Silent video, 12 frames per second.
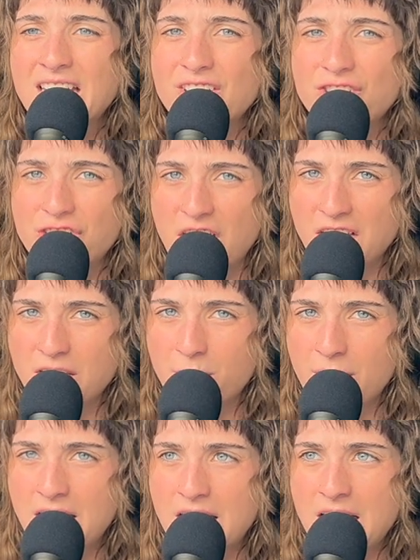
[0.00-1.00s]

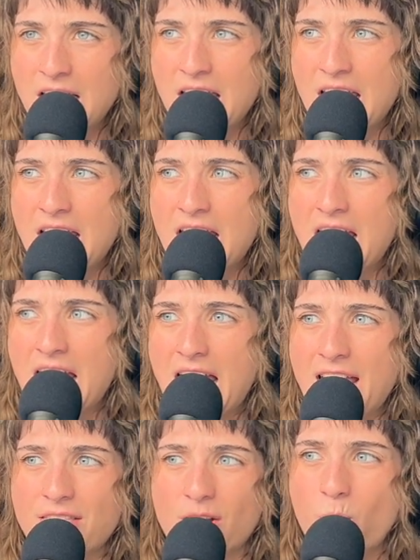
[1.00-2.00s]
genuine,
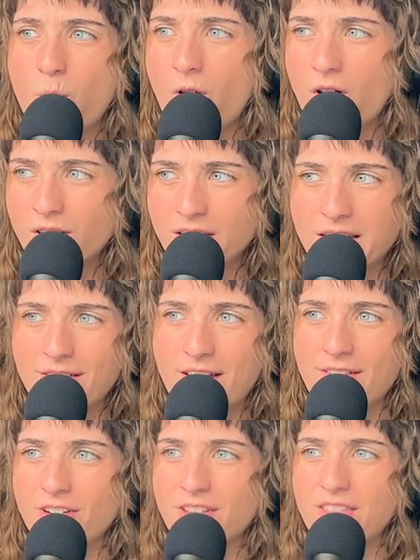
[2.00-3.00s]
and the quality of
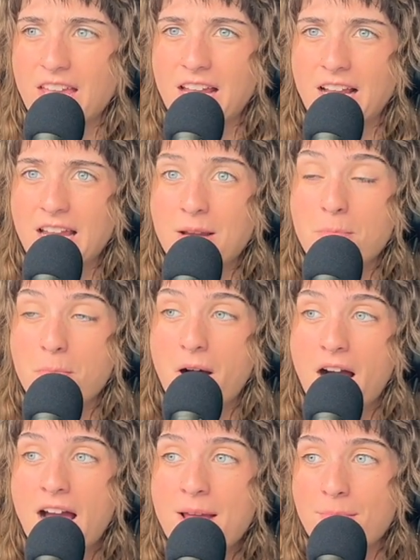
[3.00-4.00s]
everything in
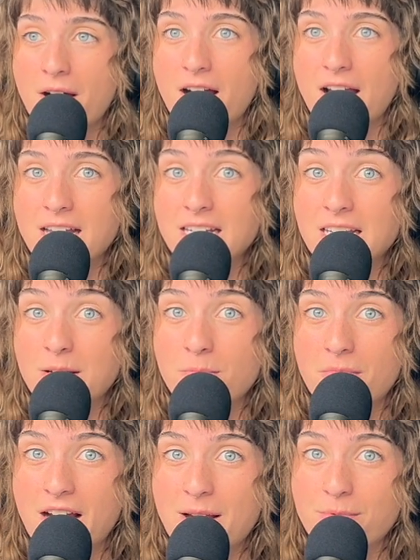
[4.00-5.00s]
my mind and in
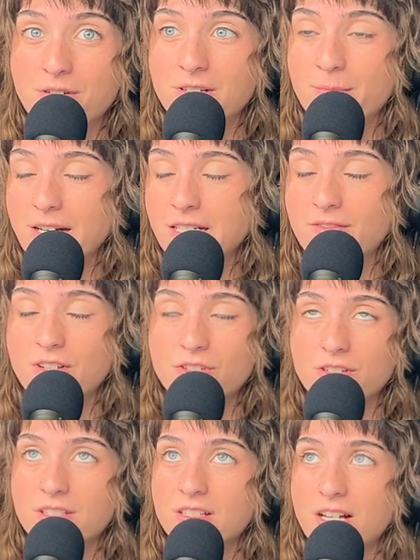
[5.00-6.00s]
my perspective has
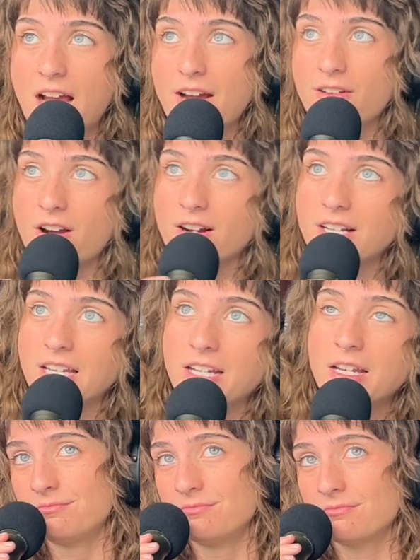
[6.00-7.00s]
just skyrocketed.
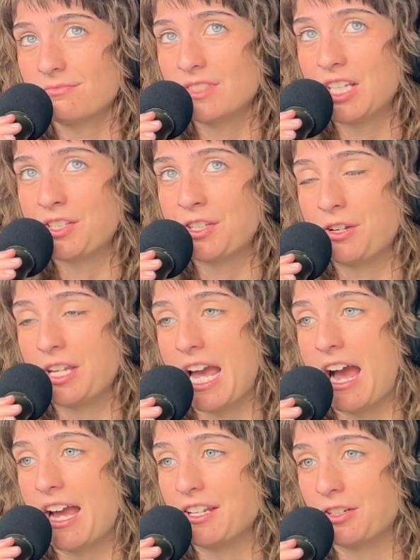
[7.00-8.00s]
So
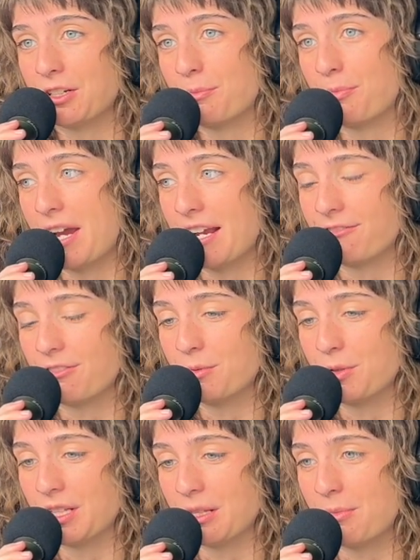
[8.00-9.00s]
yeah, I took a break
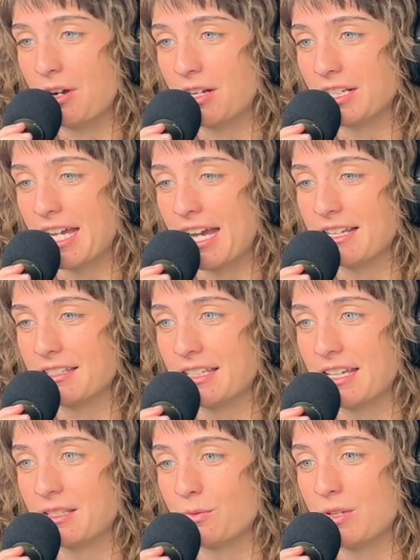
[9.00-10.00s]
from doing the podcast
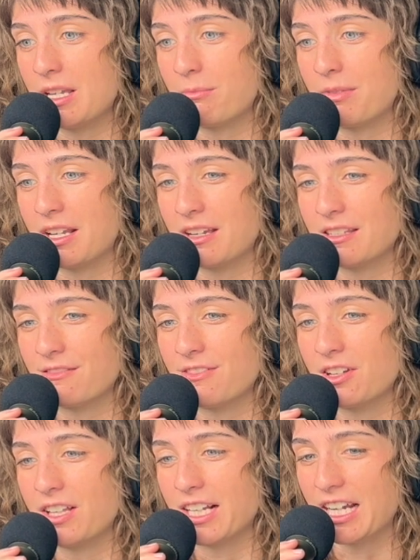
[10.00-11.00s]
last week because it
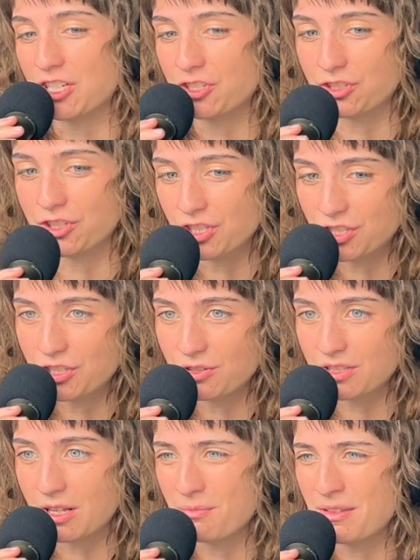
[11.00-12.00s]
felt like I should
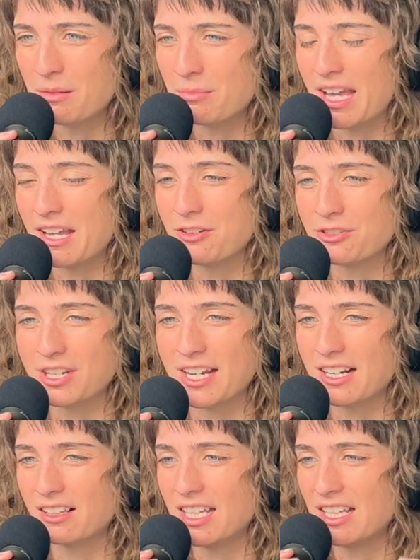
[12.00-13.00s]
do something, but
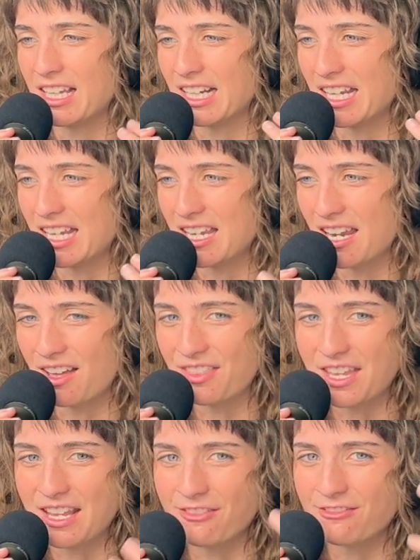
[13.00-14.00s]
energetically, like
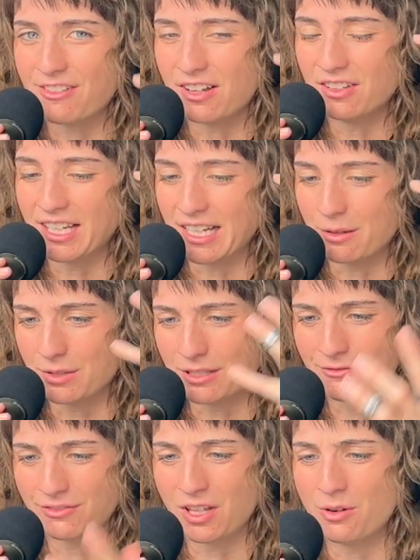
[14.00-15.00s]
nothing felt like it
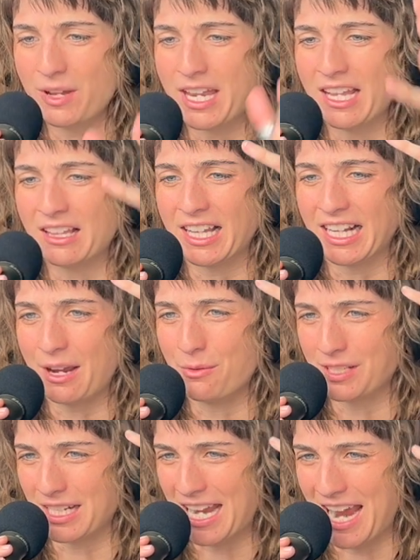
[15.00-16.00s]
was flowing, like I
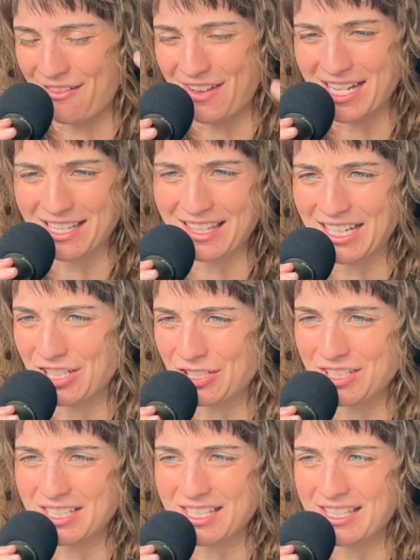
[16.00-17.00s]
was going to have anything
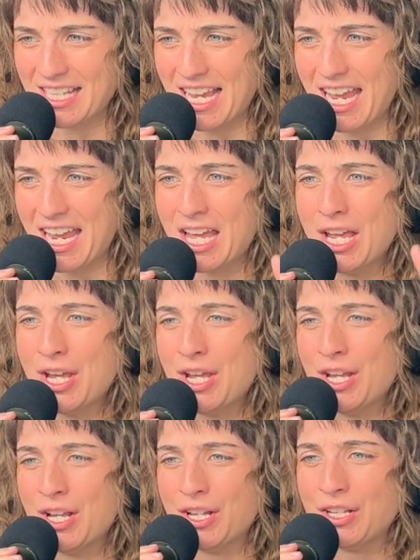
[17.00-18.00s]
good to say.
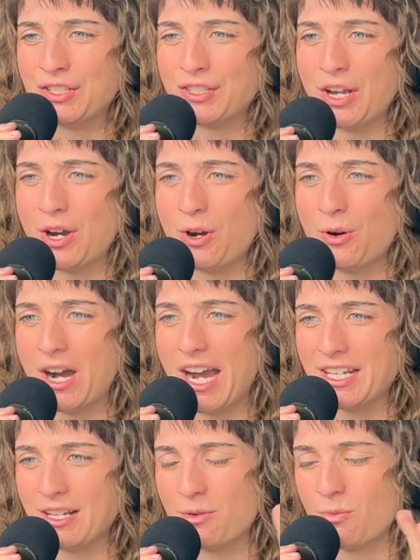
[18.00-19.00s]
So
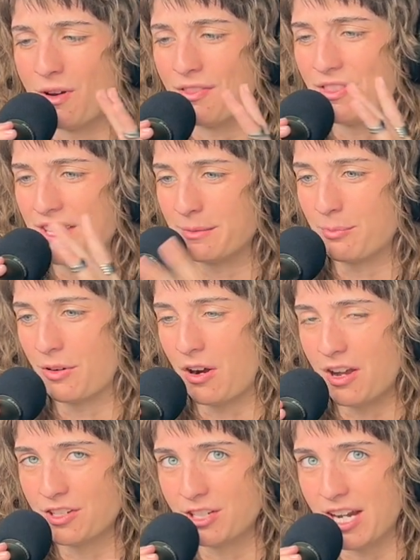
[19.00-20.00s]
I don't want this
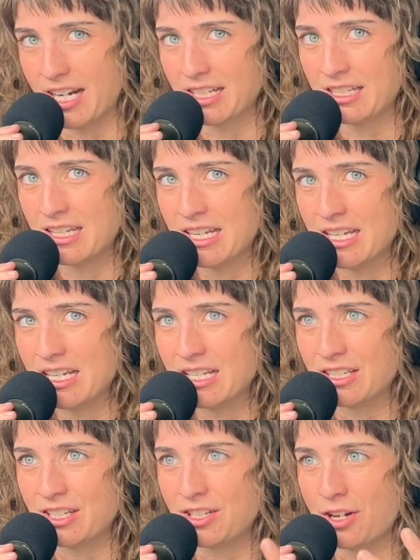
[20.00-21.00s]
project
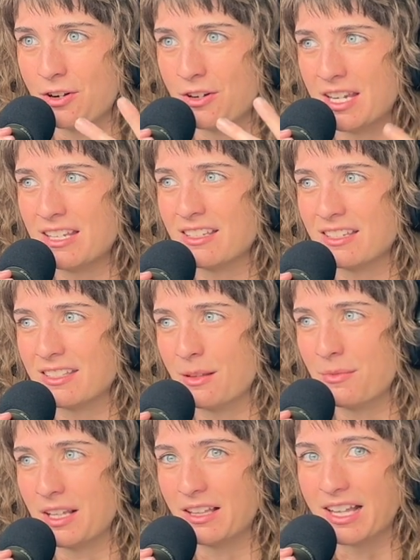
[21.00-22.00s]
to turn into
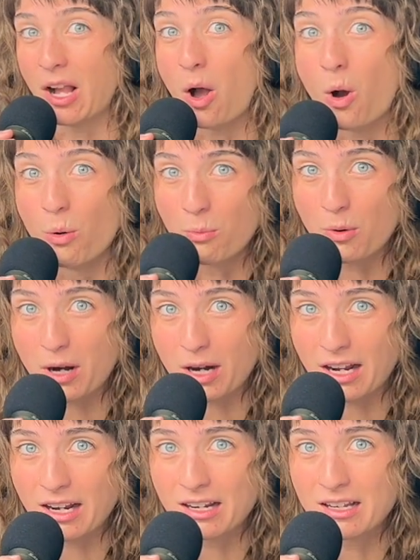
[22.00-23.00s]
something like
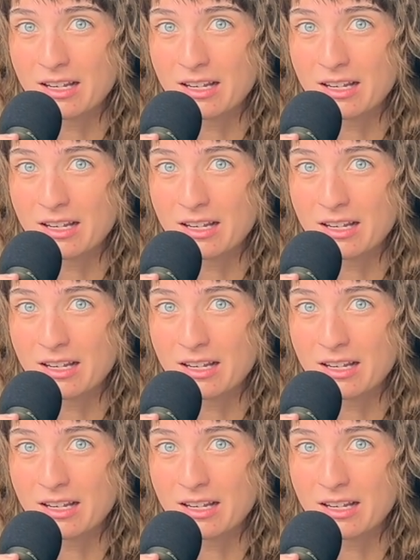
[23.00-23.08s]
homework